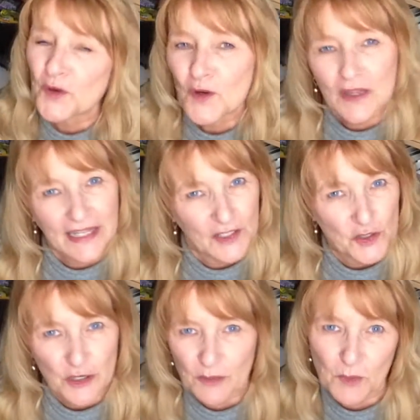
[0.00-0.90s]
thoroughly
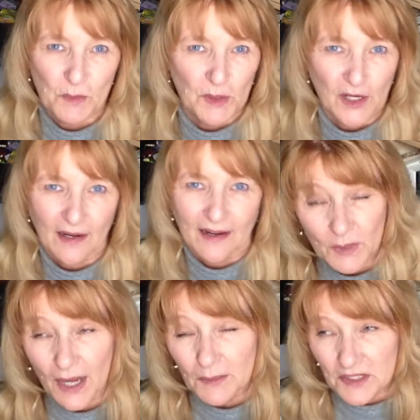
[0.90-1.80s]
enjoyable book.
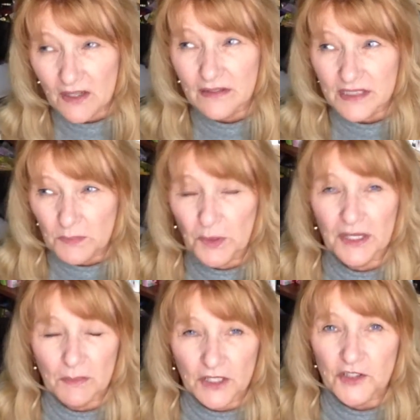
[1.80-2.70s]
I would call this
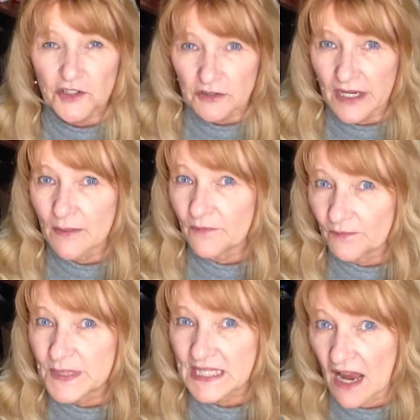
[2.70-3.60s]
pretty much straight up
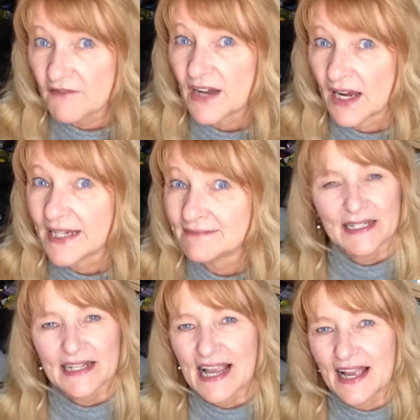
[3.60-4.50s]
sci-fi.
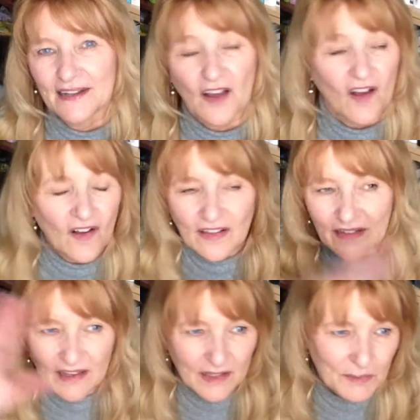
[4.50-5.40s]
It had all
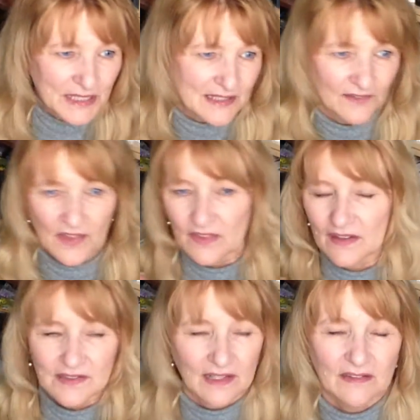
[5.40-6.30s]
the elements of the
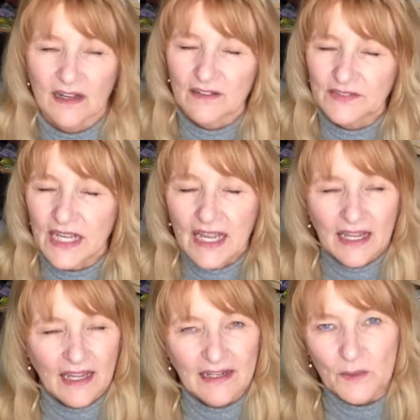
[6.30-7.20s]
things I loved,
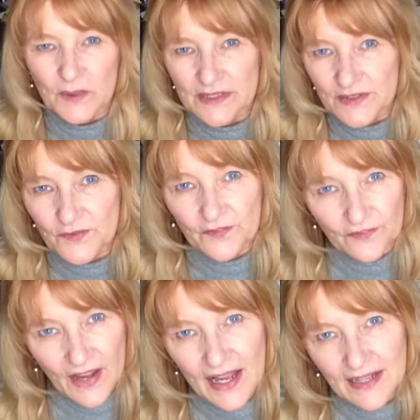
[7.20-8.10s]
and it was
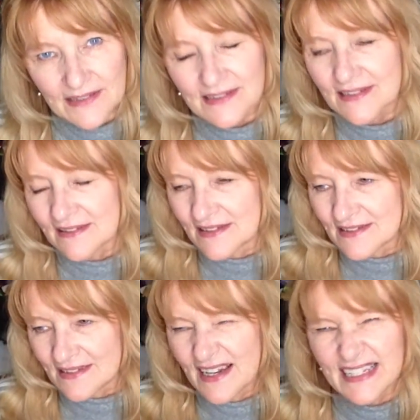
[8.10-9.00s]
fast. The
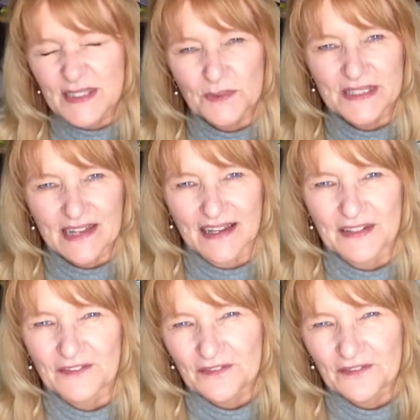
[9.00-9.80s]
science was kind of